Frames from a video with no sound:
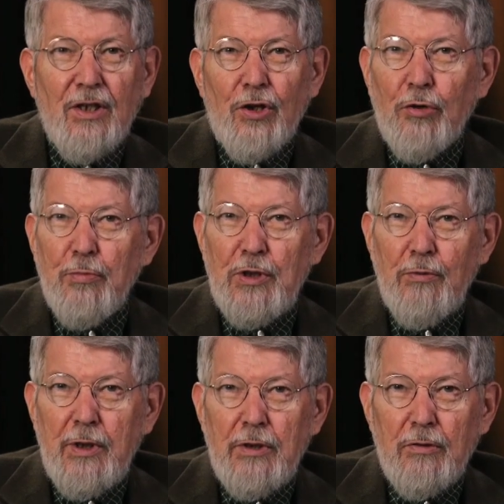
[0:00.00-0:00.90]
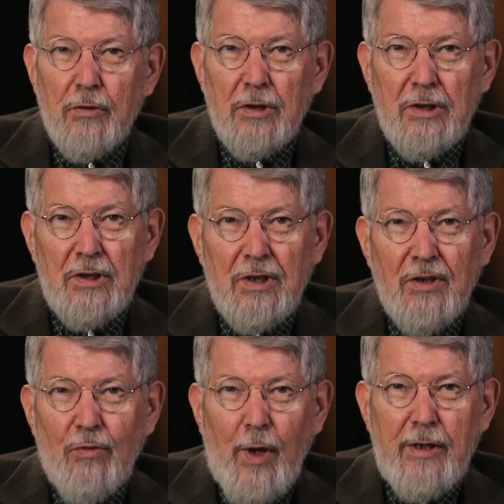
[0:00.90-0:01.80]
urban renewal.
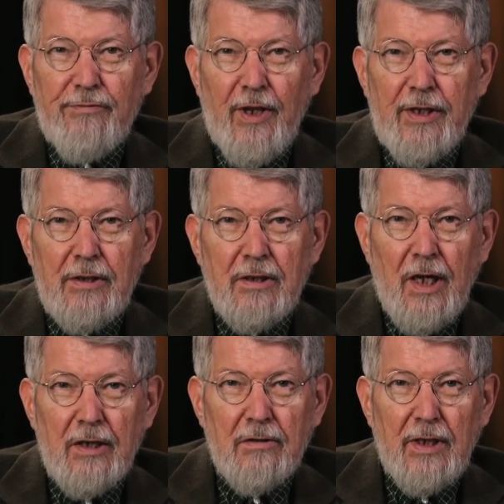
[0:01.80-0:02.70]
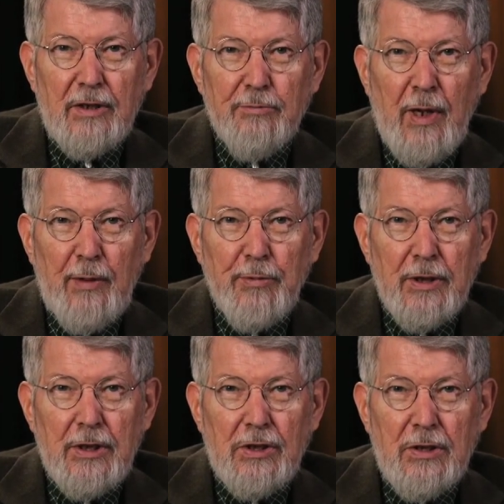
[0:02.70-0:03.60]
White flight had hollowed out the
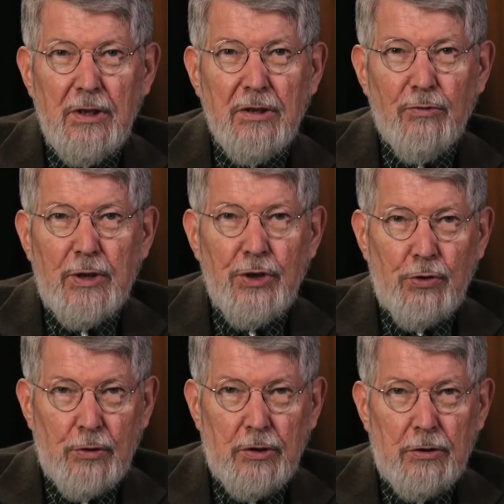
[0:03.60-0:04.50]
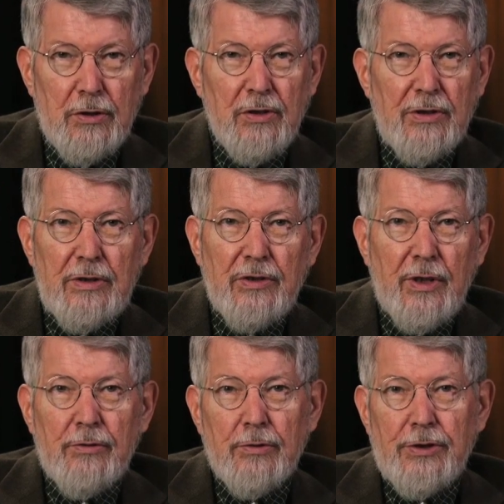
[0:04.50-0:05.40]
population and the resources in the
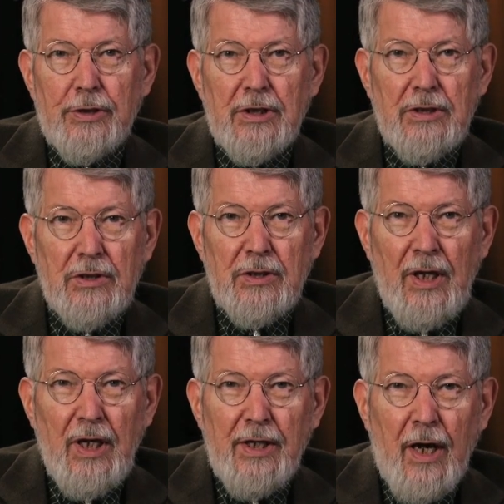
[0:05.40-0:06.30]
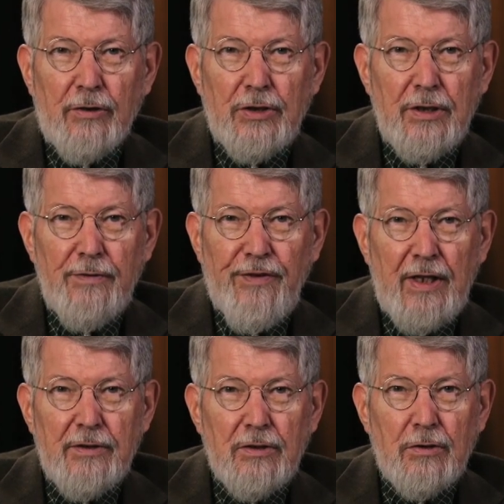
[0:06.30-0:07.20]
central cities. Now city
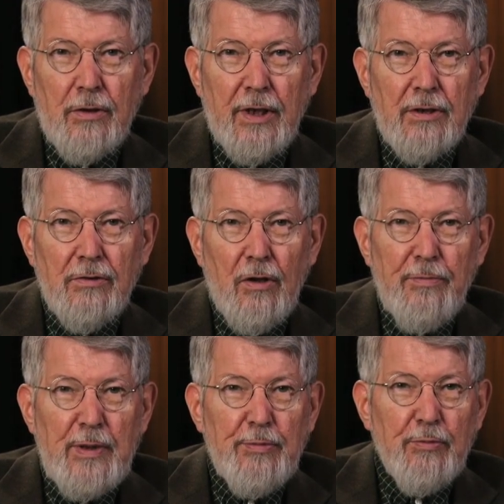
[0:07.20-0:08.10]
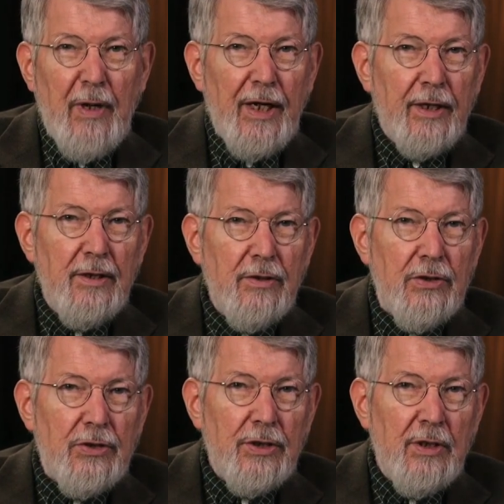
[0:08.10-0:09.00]
fathers are trying to draw people back into
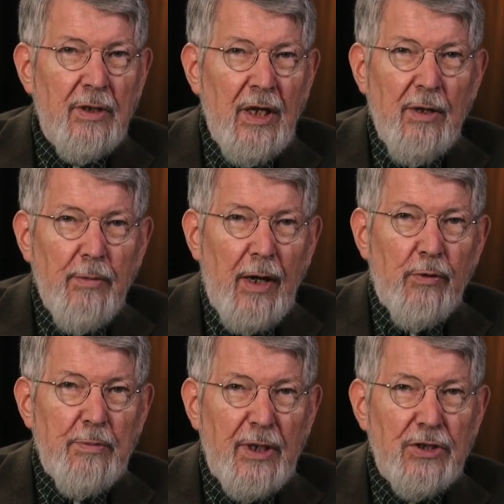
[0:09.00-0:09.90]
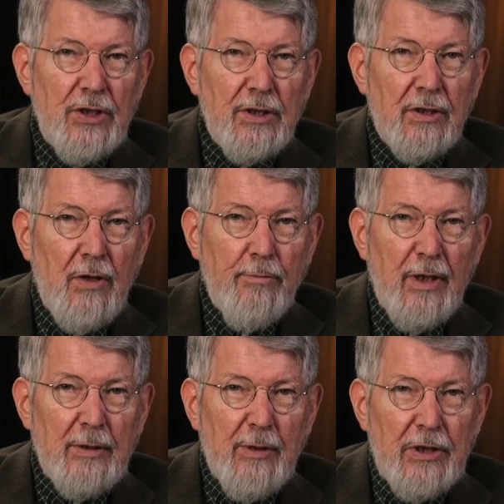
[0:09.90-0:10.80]
the city by replacing the
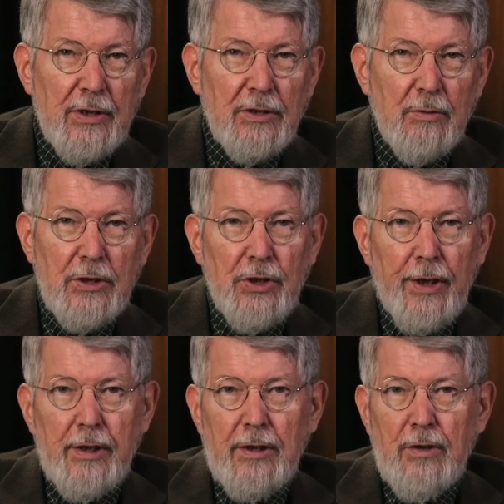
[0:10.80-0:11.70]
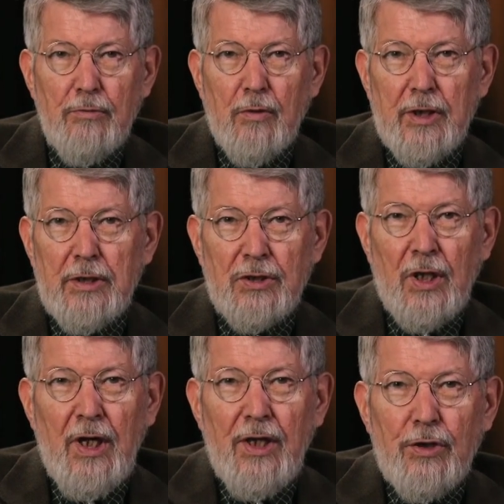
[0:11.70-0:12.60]
crumbling buildings with shiny new ones.
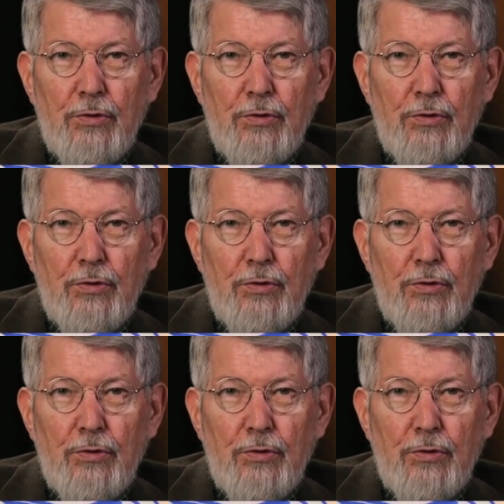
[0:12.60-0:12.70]
Two